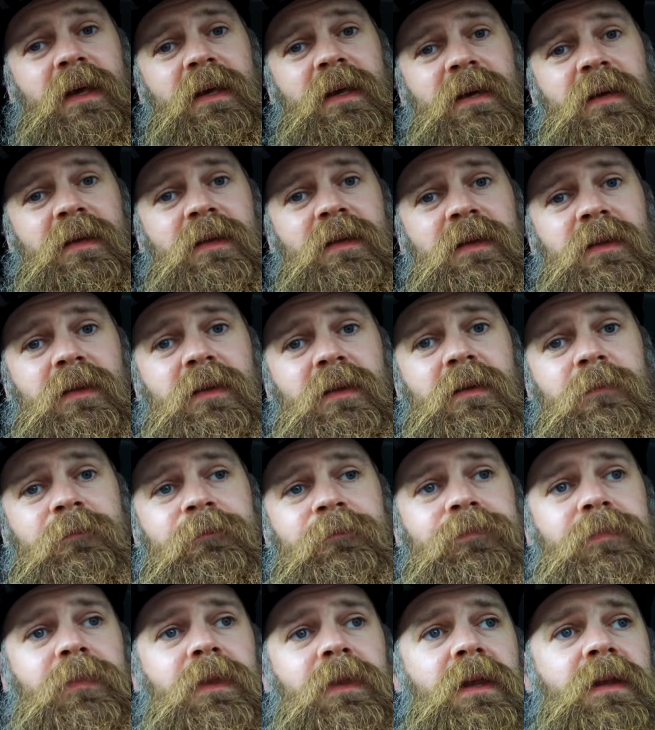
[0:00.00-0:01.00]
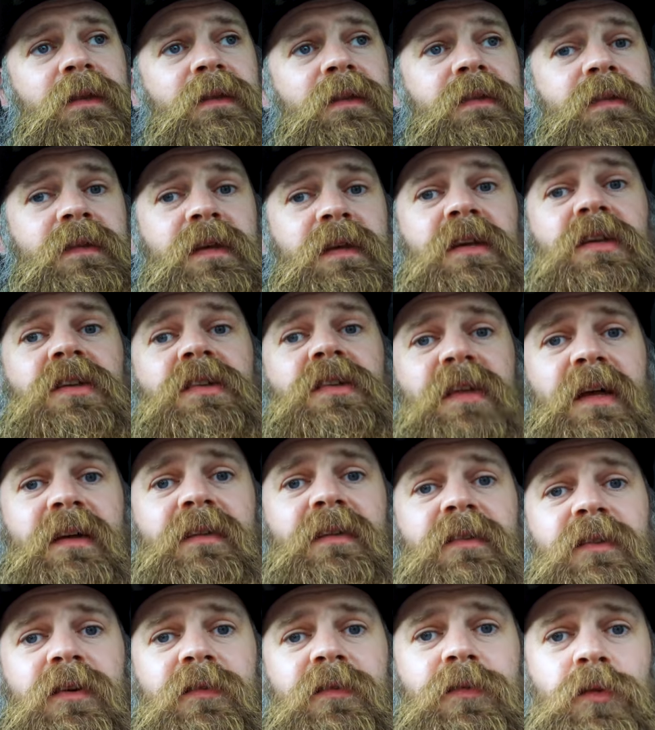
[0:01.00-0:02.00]
can teach
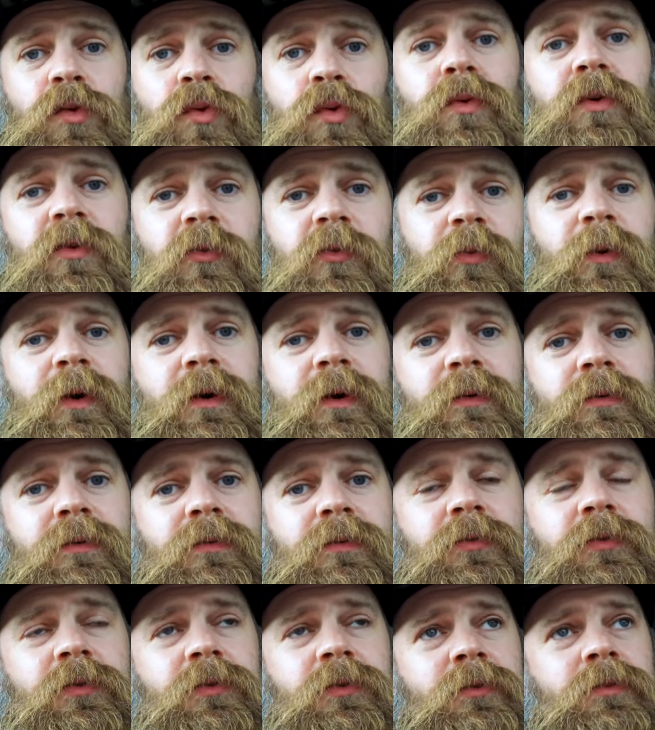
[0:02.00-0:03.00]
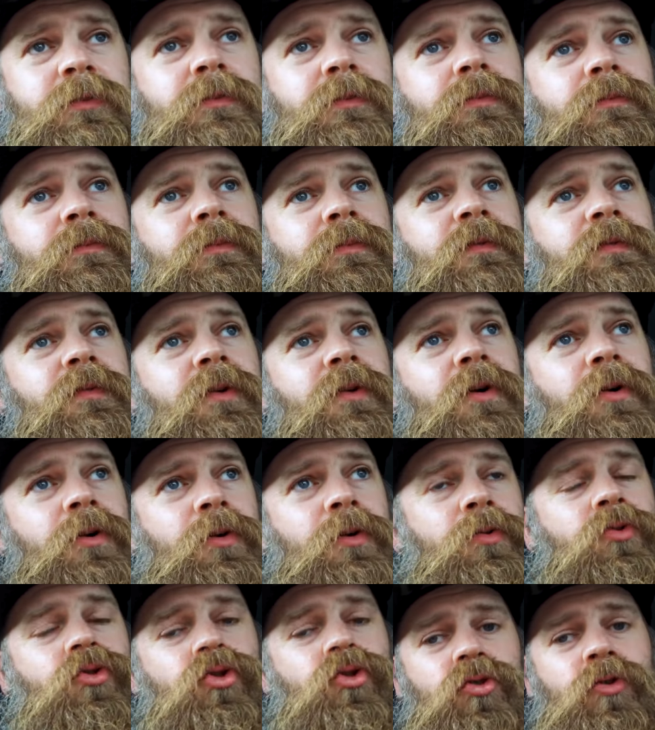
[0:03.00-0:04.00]
that stuff to as well. So we've got a
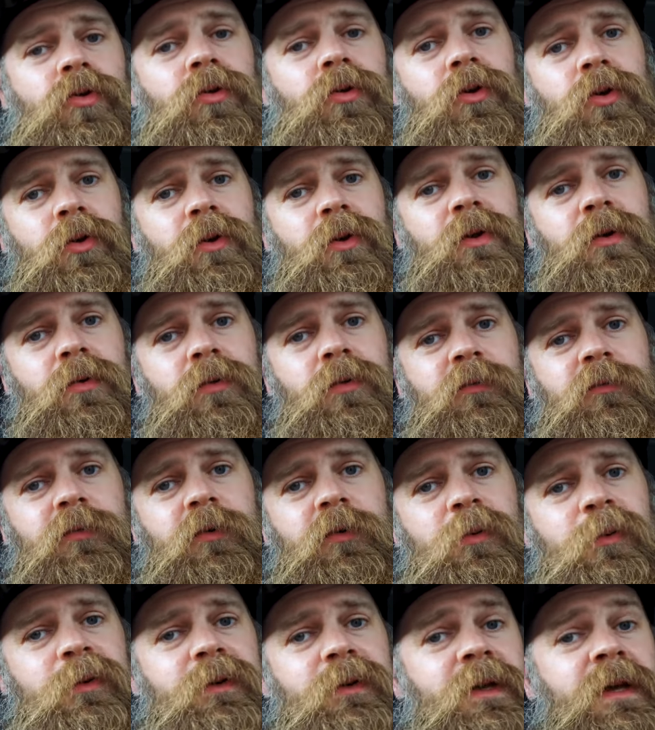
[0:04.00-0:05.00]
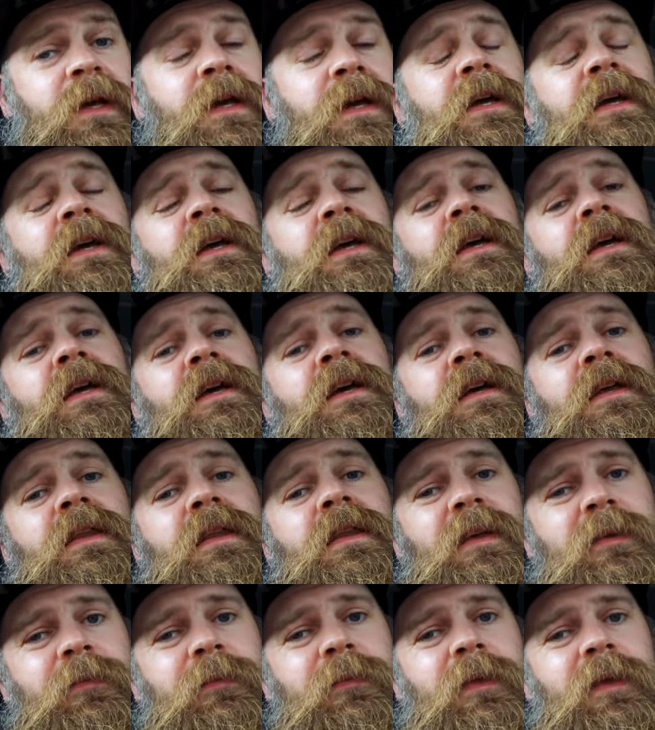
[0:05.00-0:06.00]
good strong unit going forward.
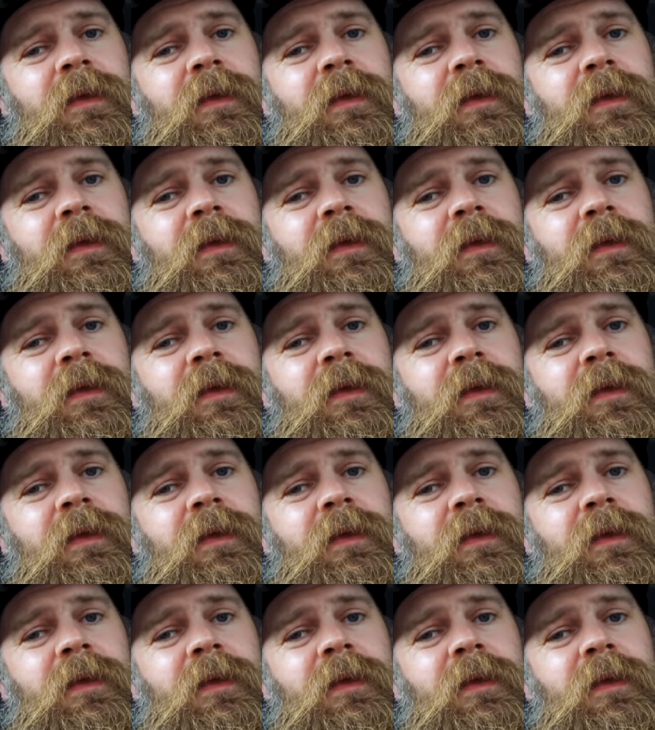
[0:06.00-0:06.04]
That's my